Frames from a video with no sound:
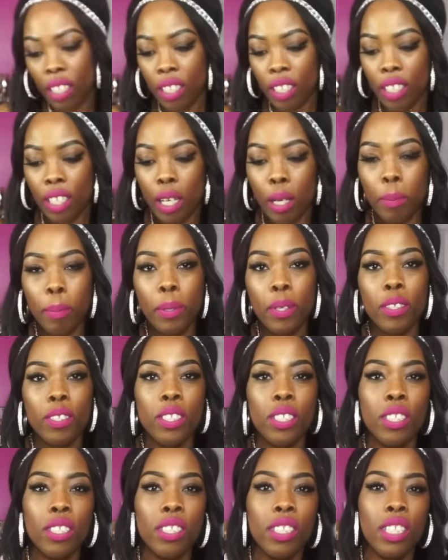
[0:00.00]
And then I
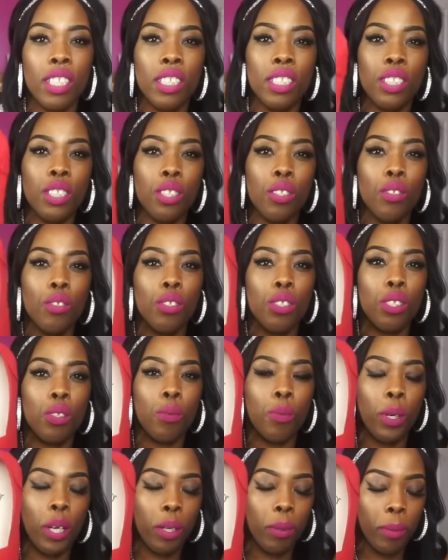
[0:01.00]
purchased these shoes to
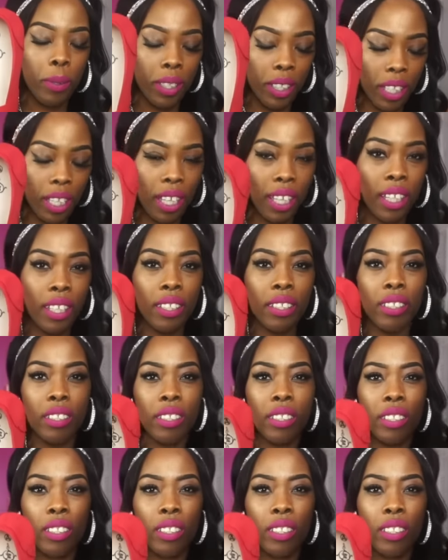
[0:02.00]
wear with that.